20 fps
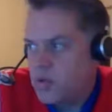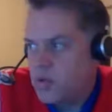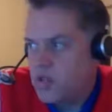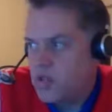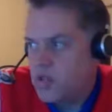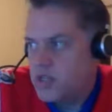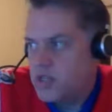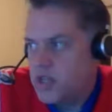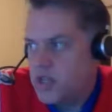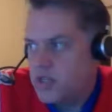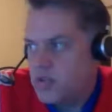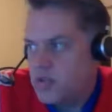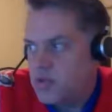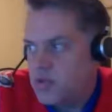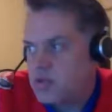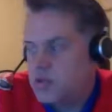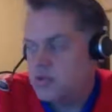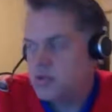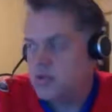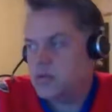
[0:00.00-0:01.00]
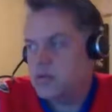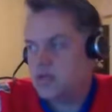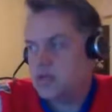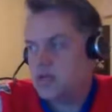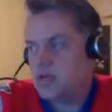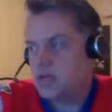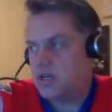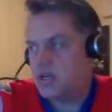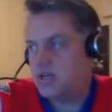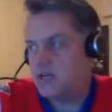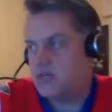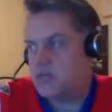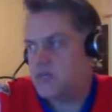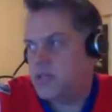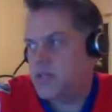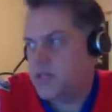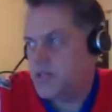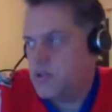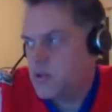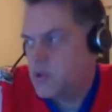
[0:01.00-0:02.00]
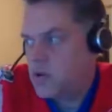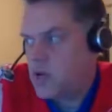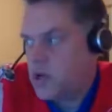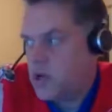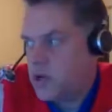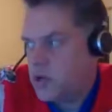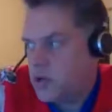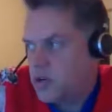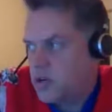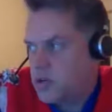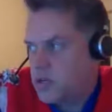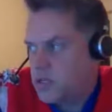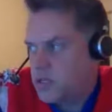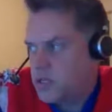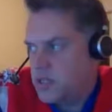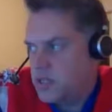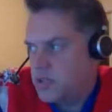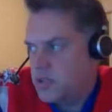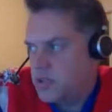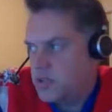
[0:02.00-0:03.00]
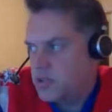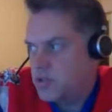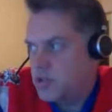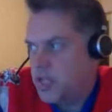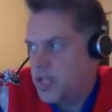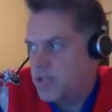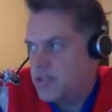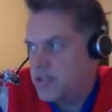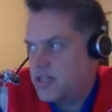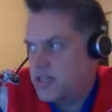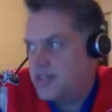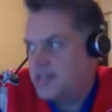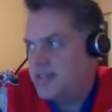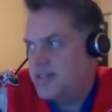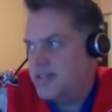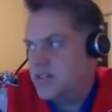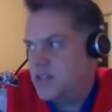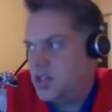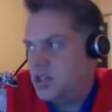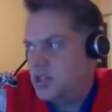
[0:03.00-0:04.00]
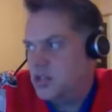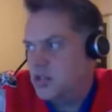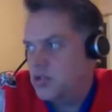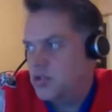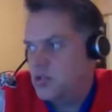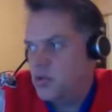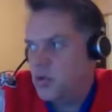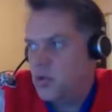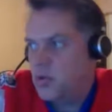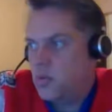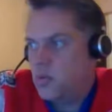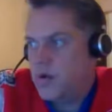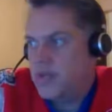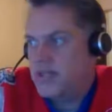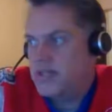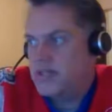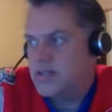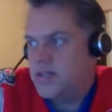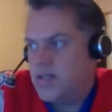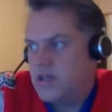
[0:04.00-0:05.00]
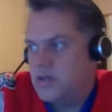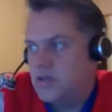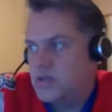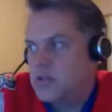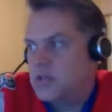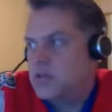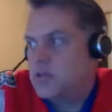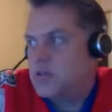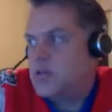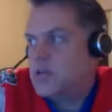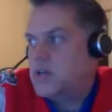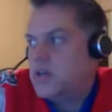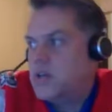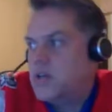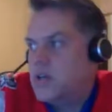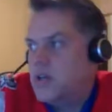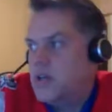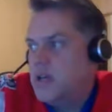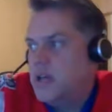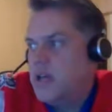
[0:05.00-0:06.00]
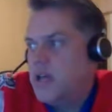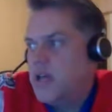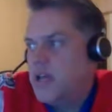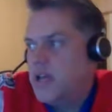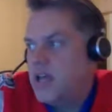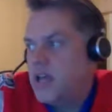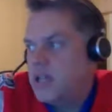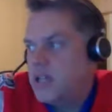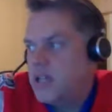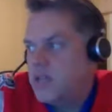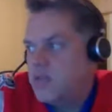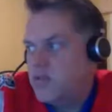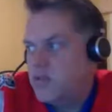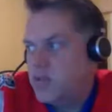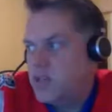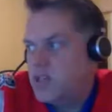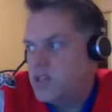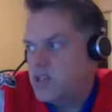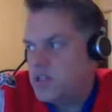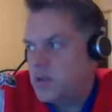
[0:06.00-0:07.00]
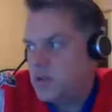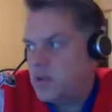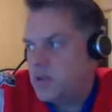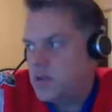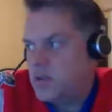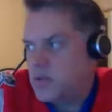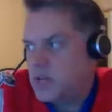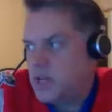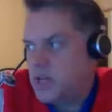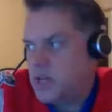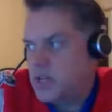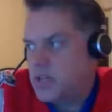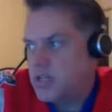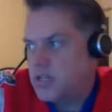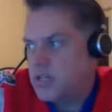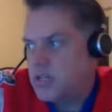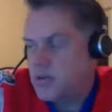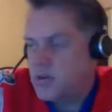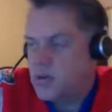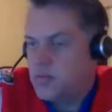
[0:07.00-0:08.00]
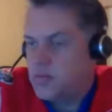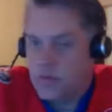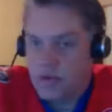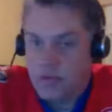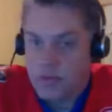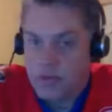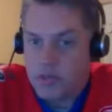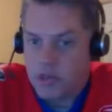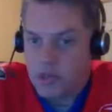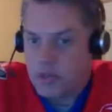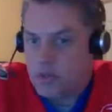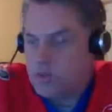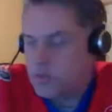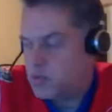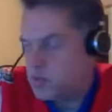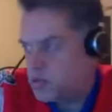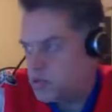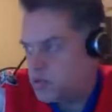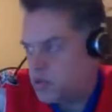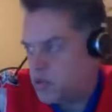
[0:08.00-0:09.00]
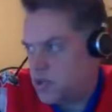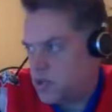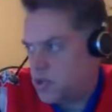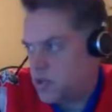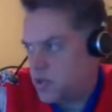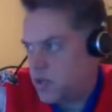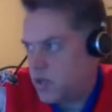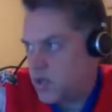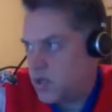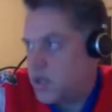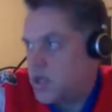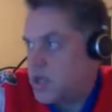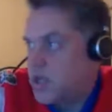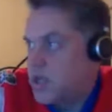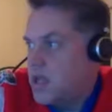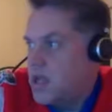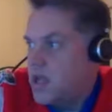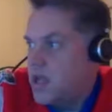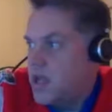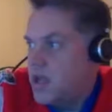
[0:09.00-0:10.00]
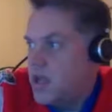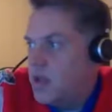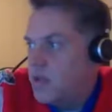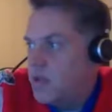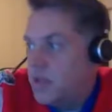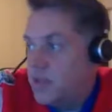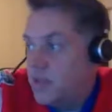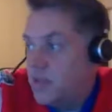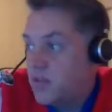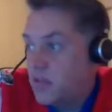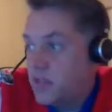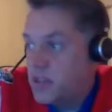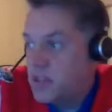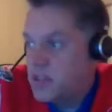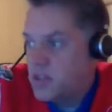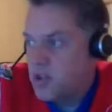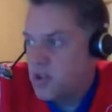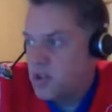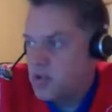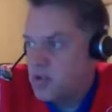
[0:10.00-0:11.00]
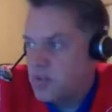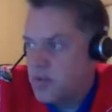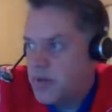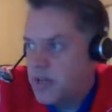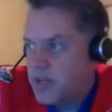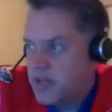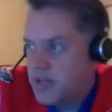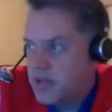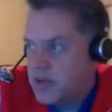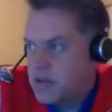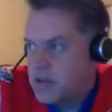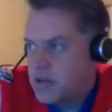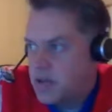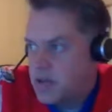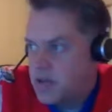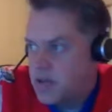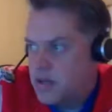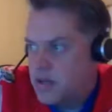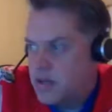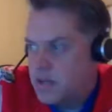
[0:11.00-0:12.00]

Jordan Hall, we mentioned, is out. Ethan O'Connor is injured. Chad Tutton is injured. Joel White is out. And they replaced all those guys. Oh, and Brody McDonald was traded as well. But they replaced all those back